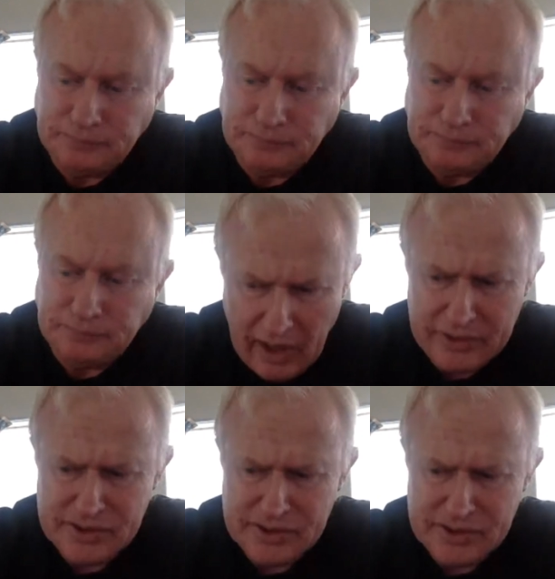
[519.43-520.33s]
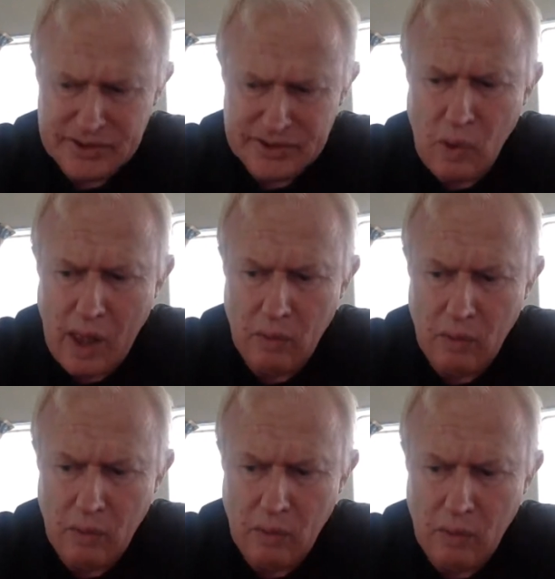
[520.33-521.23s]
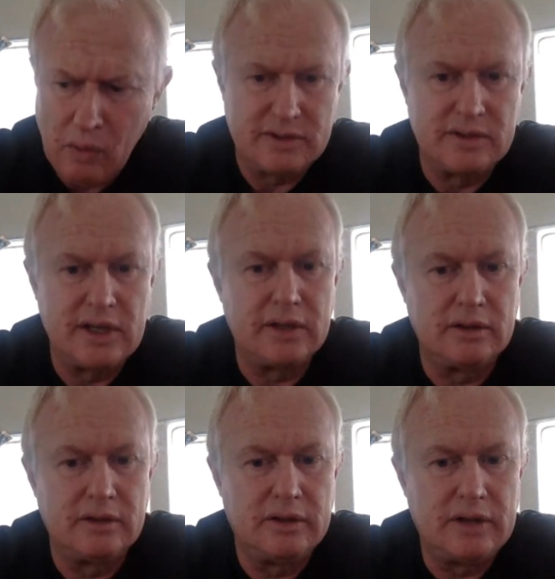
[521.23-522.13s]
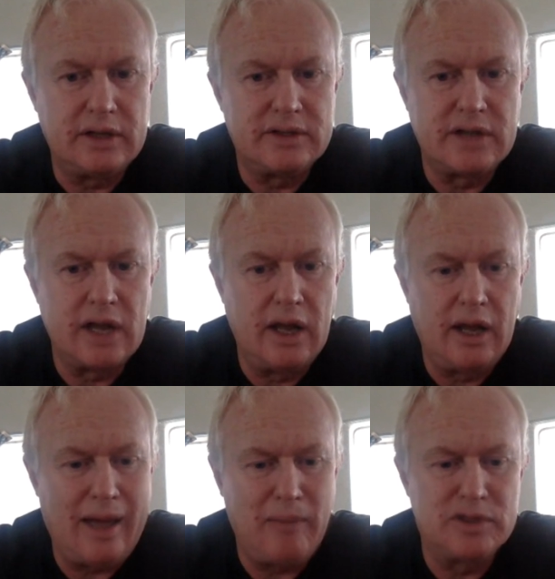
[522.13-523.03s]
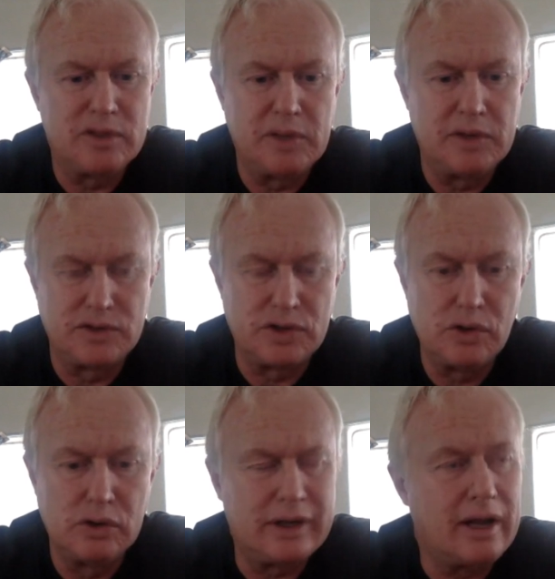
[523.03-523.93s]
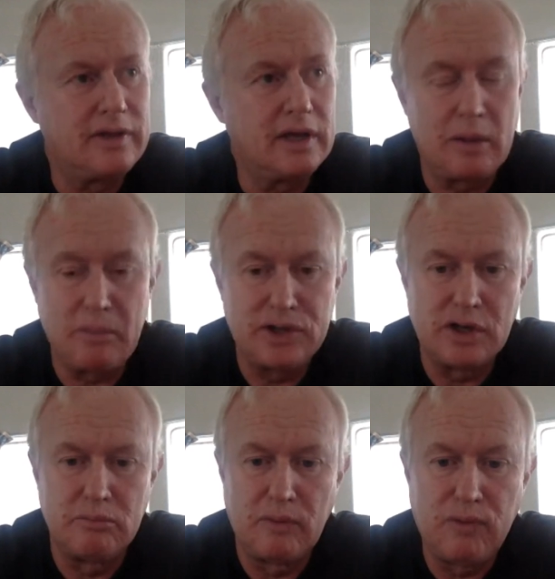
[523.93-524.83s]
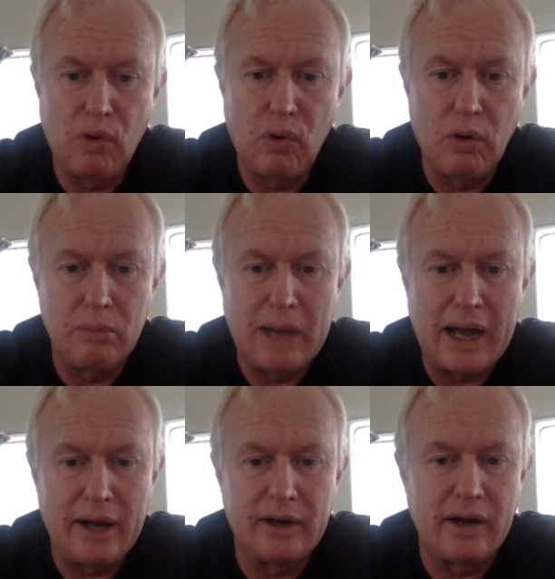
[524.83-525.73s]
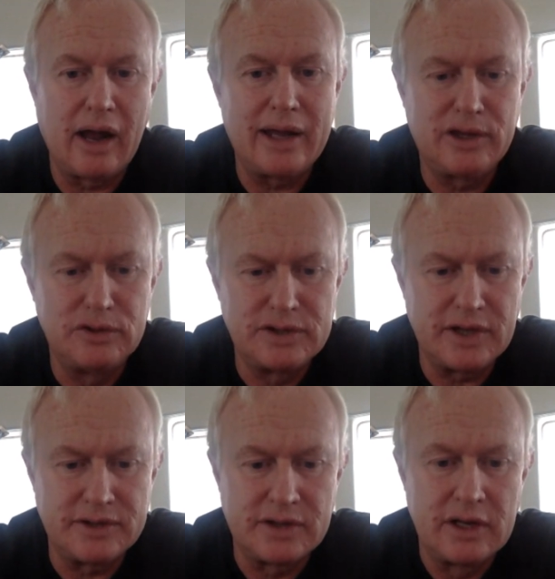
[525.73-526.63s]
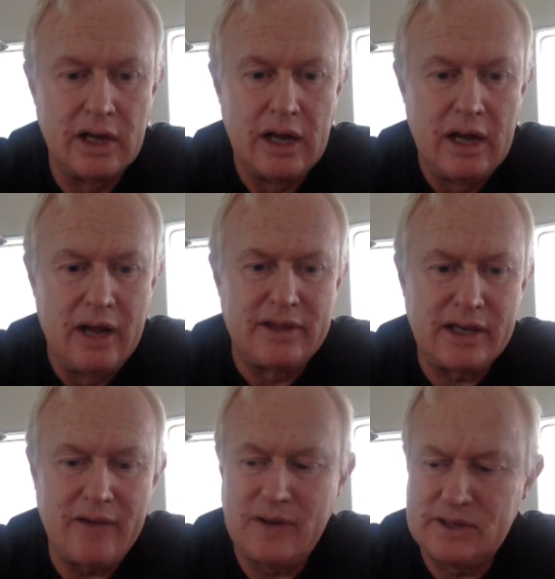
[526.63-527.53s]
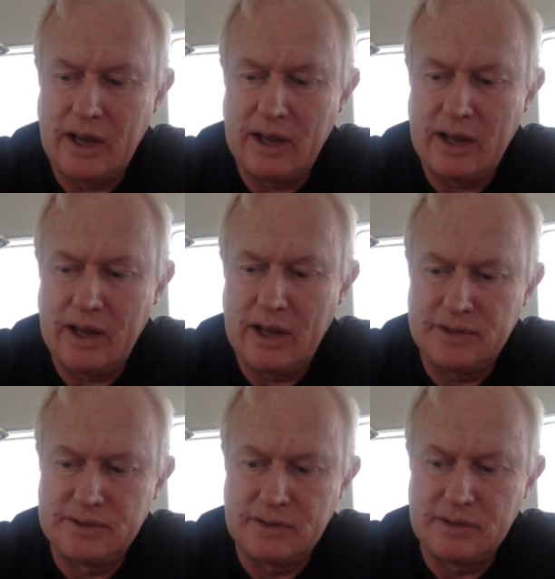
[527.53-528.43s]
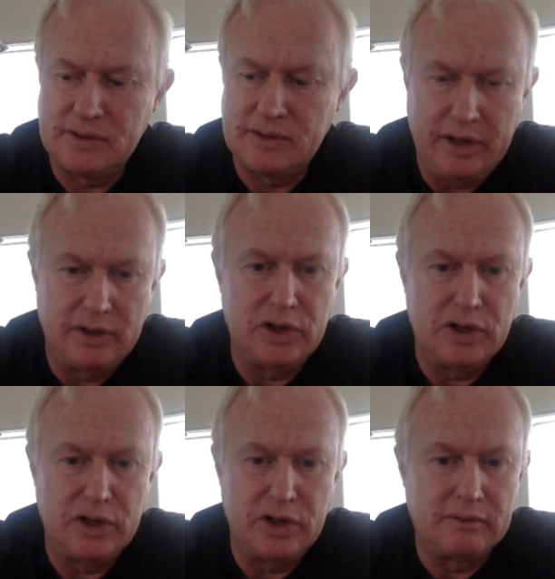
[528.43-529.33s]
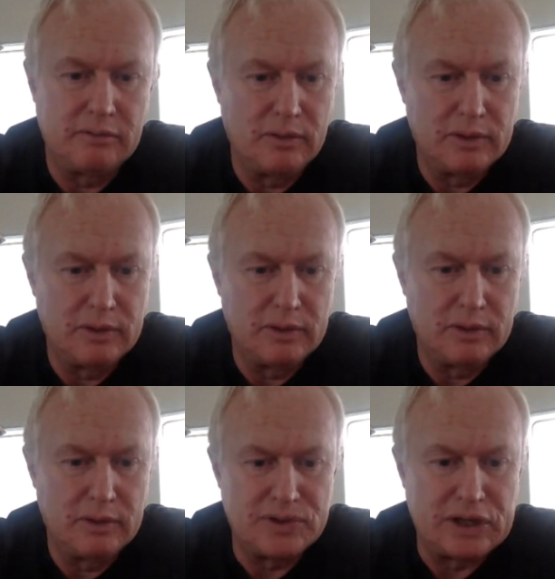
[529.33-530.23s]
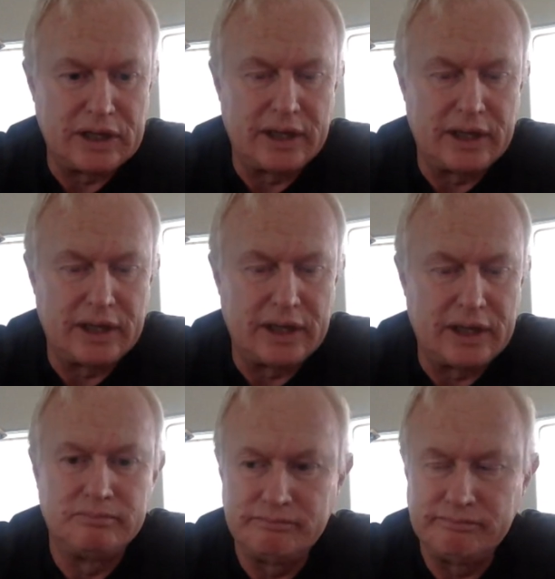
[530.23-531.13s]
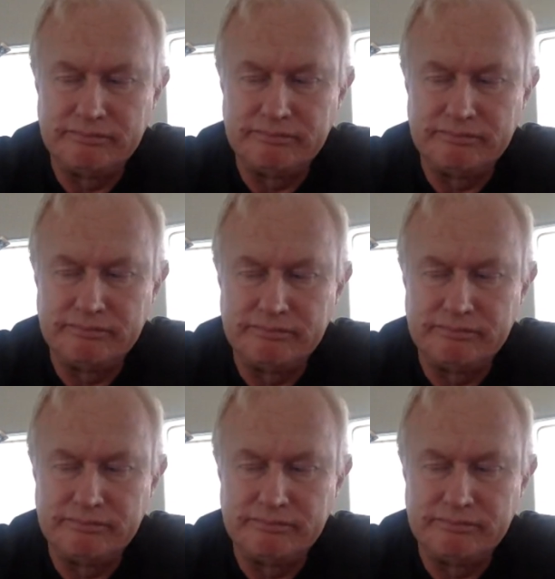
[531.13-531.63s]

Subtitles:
it gels so well with this thing that happened to me in school that I think I mentioned before about an IQ test. They gave us an IQ test, and, you know, all these boys sitting in this